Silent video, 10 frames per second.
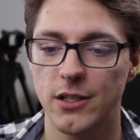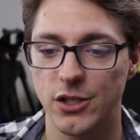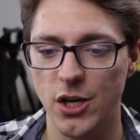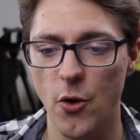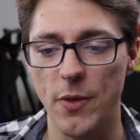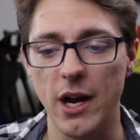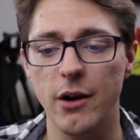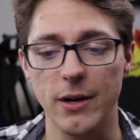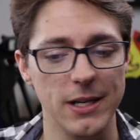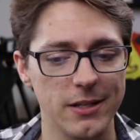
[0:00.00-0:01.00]
So
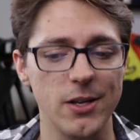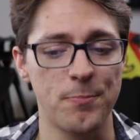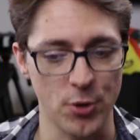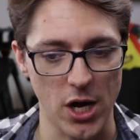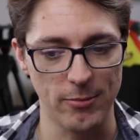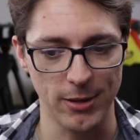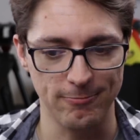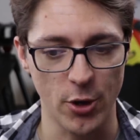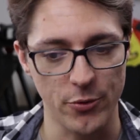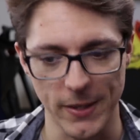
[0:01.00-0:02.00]
there is a problem,
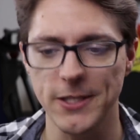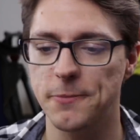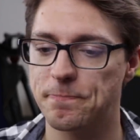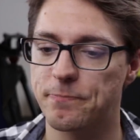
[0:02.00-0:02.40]
alright?